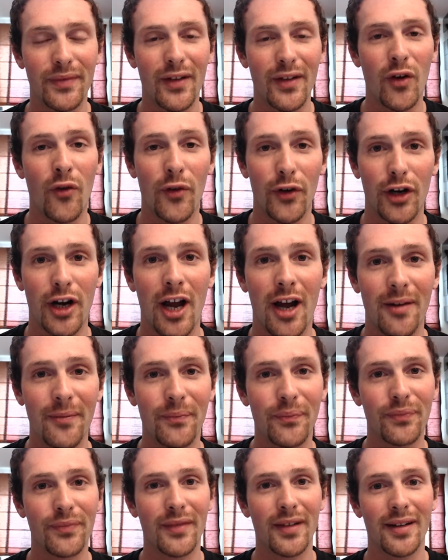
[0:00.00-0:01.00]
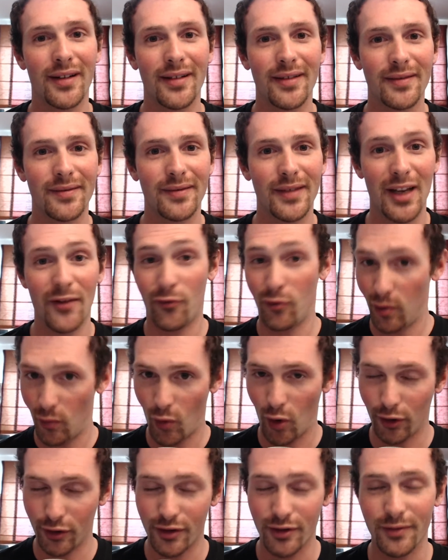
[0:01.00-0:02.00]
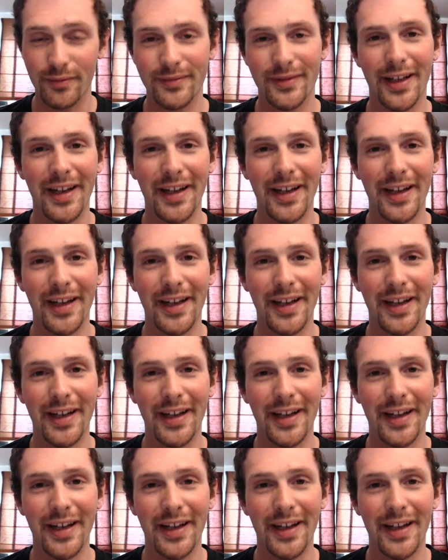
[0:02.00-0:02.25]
overcome if we want to,